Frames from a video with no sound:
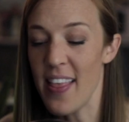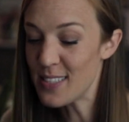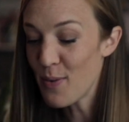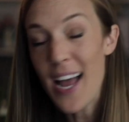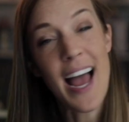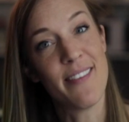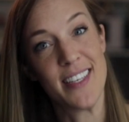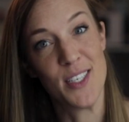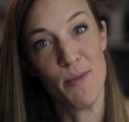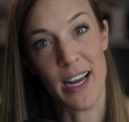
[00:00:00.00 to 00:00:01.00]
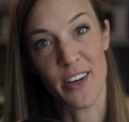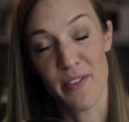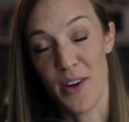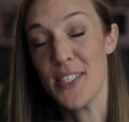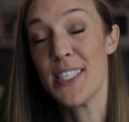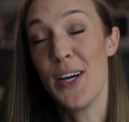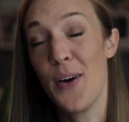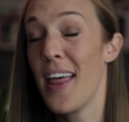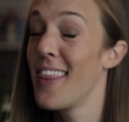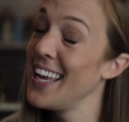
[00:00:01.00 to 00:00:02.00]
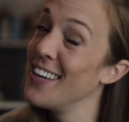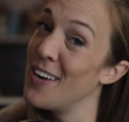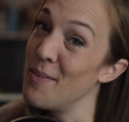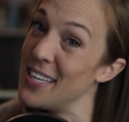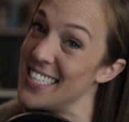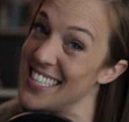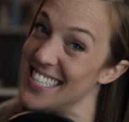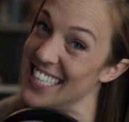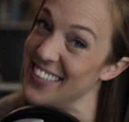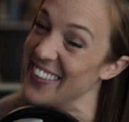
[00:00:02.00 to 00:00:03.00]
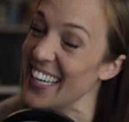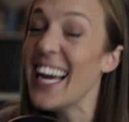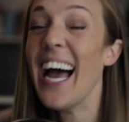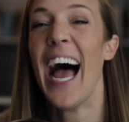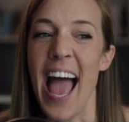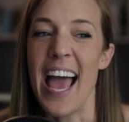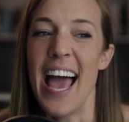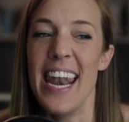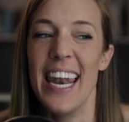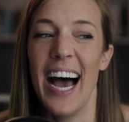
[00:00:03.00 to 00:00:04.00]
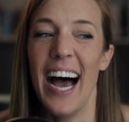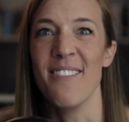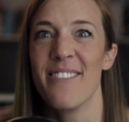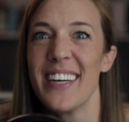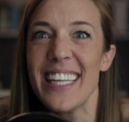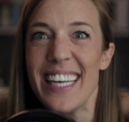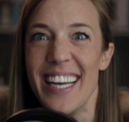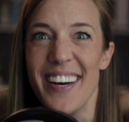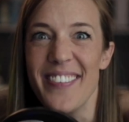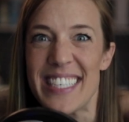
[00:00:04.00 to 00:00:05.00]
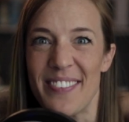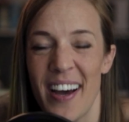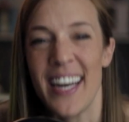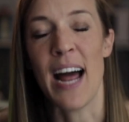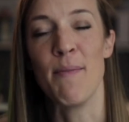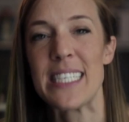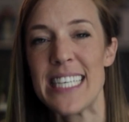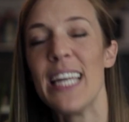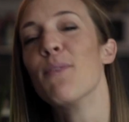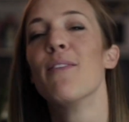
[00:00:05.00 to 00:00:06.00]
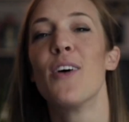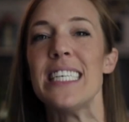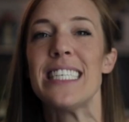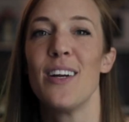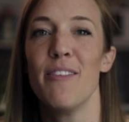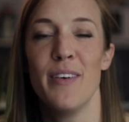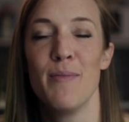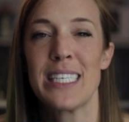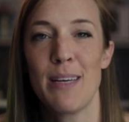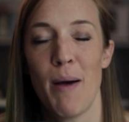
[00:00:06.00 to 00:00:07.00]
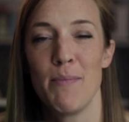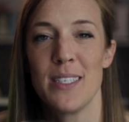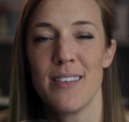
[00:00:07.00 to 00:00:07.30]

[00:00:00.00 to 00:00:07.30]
And that's why I have this new microphone. So thank you very much, CEB. And I'm really nervous about it. I'm excited. We've already started filming some